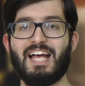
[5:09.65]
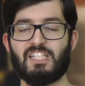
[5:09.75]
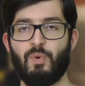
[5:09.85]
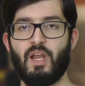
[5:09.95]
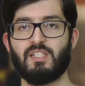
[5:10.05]

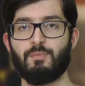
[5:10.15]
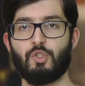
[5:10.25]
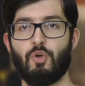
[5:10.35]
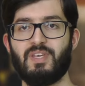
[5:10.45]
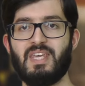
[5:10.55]
as well as some
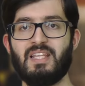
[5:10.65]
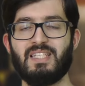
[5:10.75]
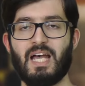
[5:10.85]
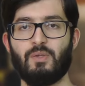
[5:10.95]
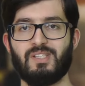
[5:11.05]
sort of key
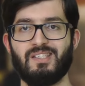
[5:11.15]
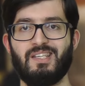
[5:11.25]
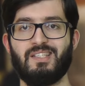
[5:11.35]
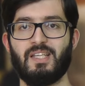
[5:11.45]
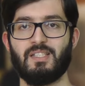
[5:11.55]
towns and
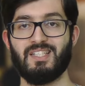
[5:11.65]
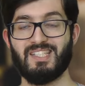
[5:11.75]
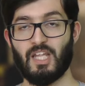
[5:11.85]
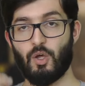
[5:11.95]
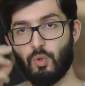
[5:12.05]

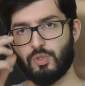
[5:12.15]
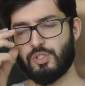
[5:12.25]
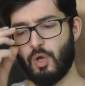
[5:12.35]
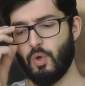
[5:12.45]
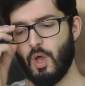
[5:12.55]
cities that
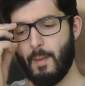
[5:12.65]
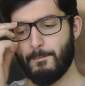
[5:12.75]
also